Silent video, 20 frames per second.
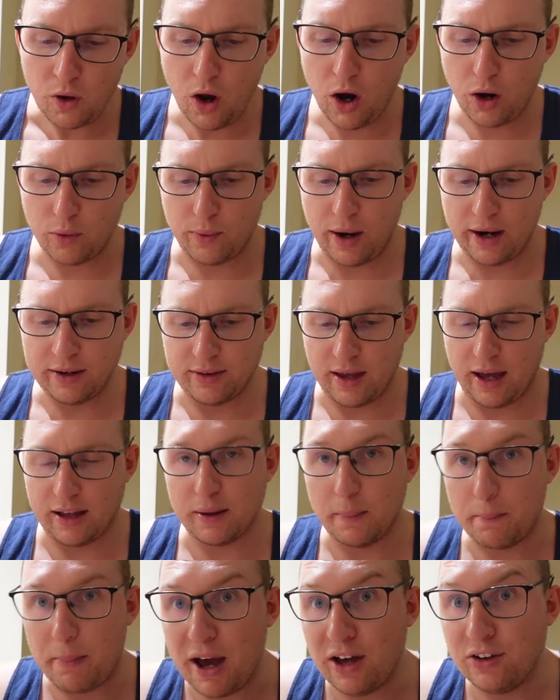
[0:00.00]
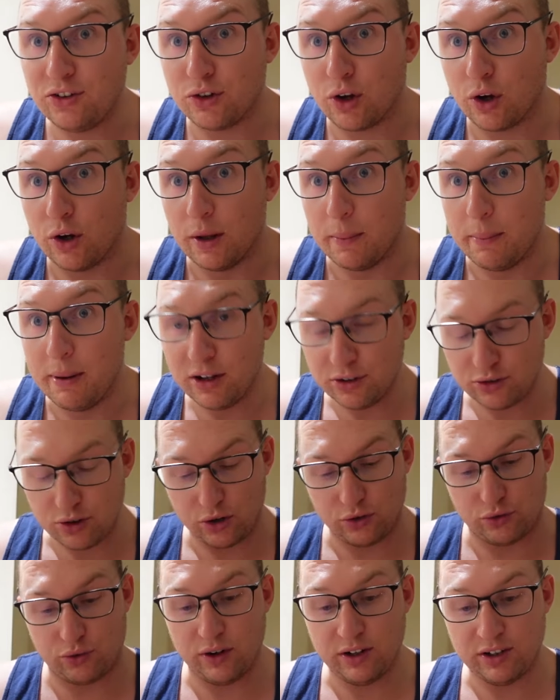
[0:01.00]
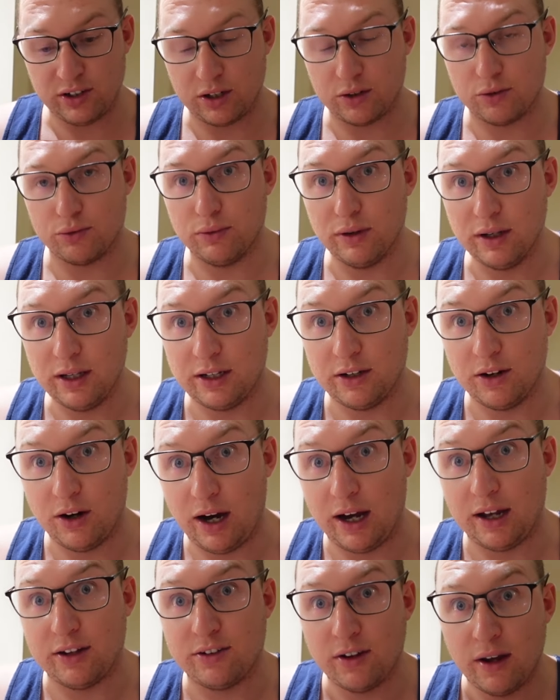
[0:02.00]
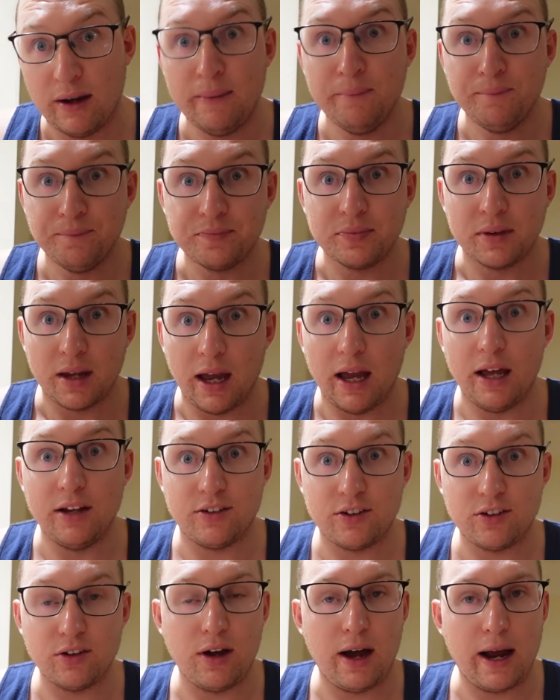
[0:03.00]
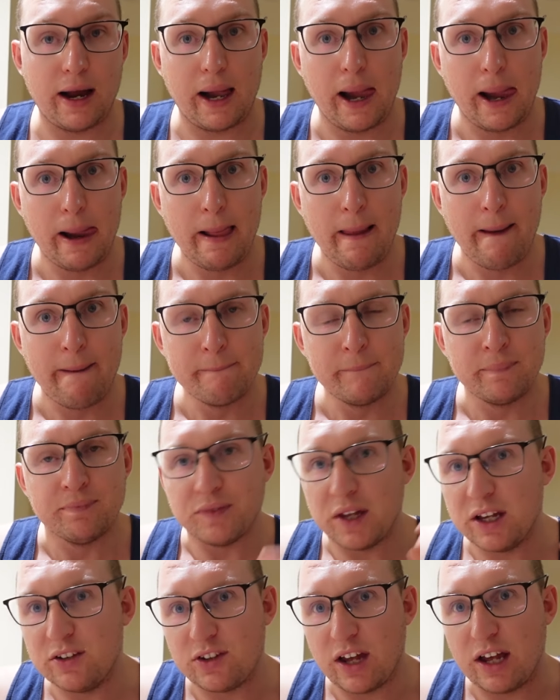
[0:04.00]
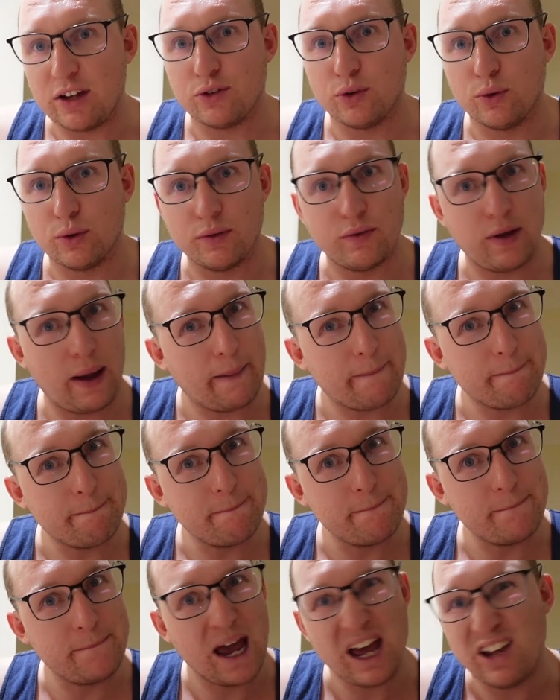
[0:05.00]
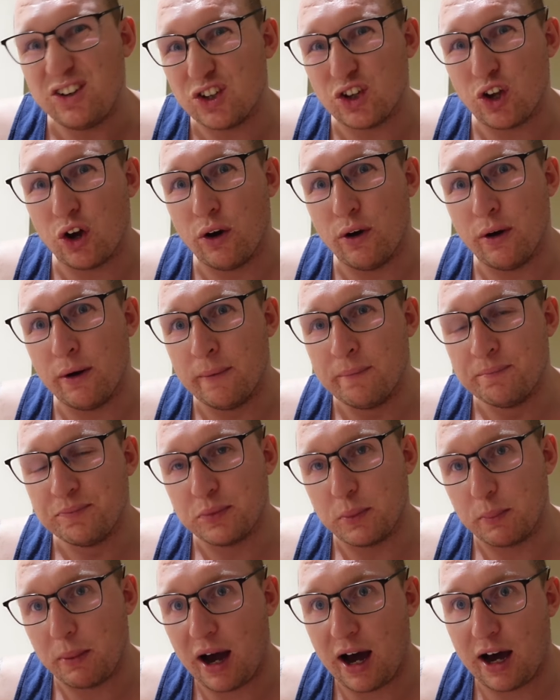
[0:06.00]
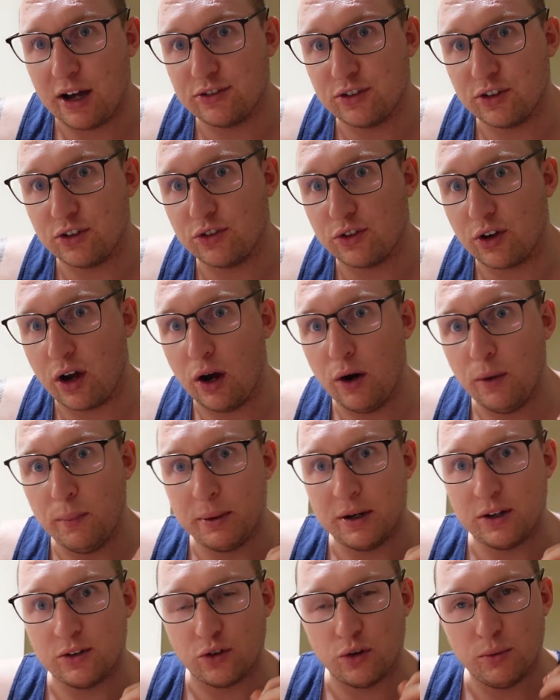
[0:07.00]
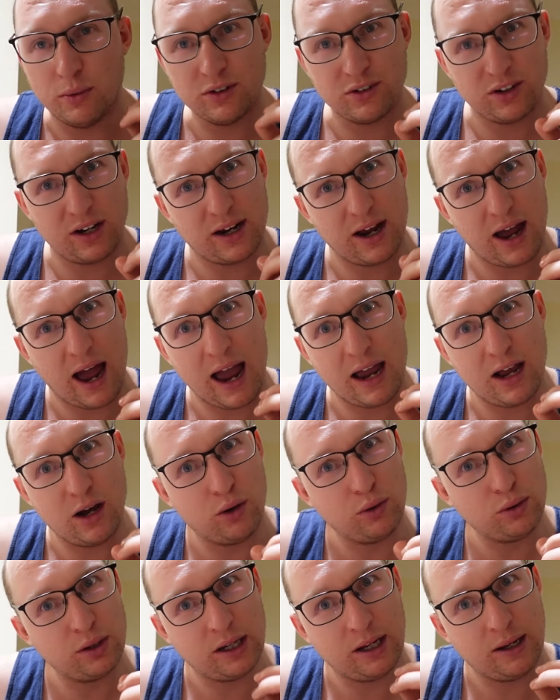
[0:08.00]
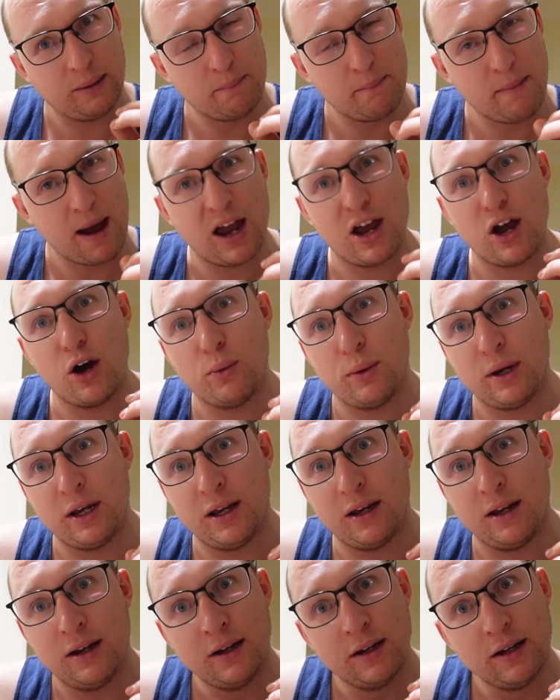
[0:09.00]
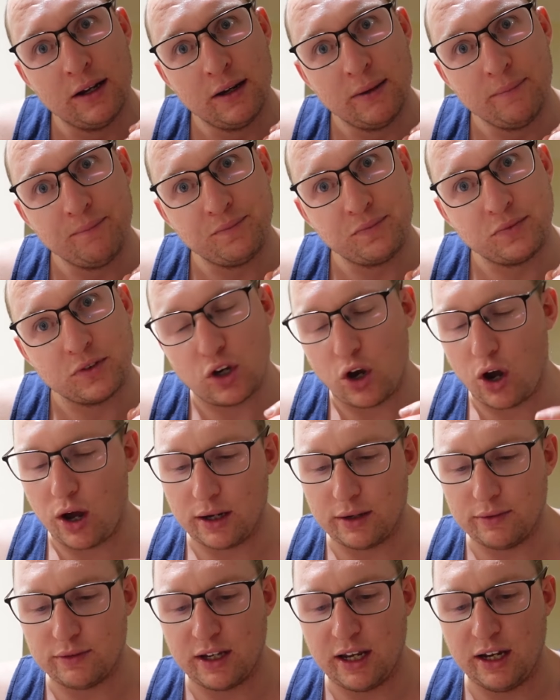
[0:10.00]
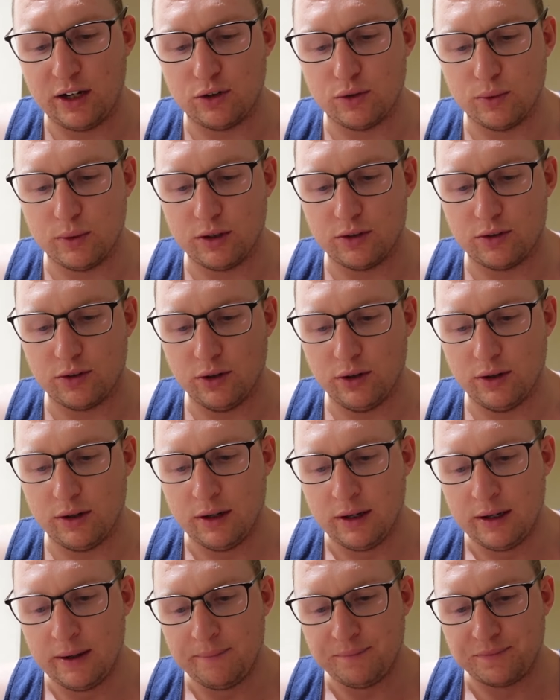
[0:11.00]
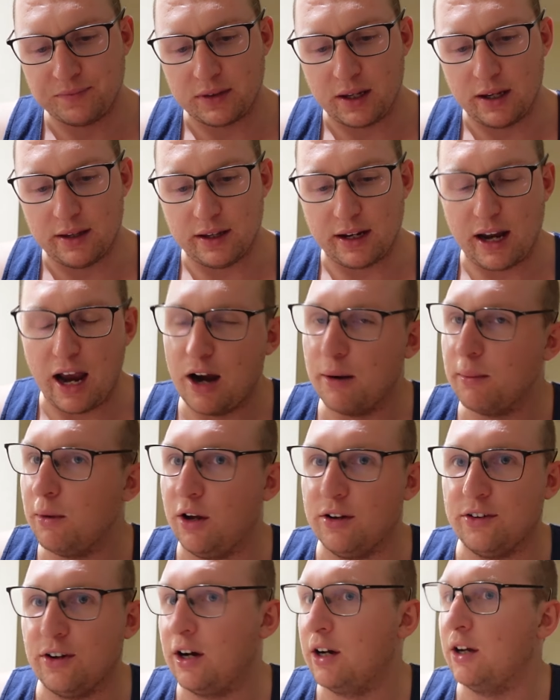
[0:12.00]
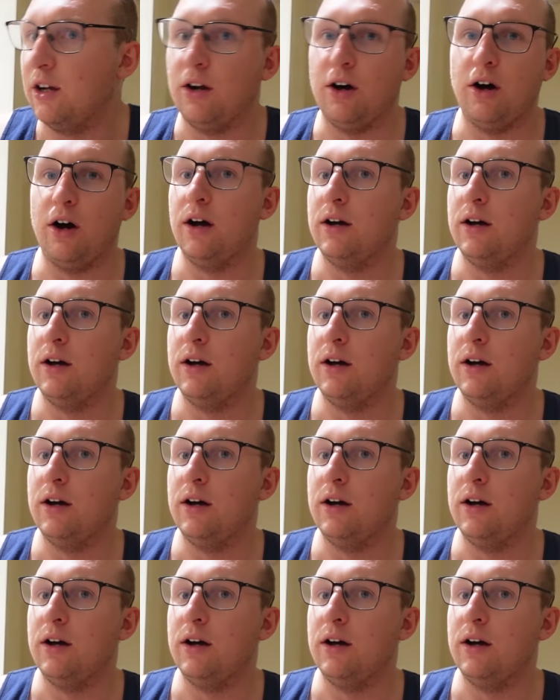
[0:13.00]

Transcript: I rate that. The pesto dressing is really nice. It's that sort of like pesto pasta style, but it's almost like an aioli, mayo-y kind of kick to it too. The caramelized onion,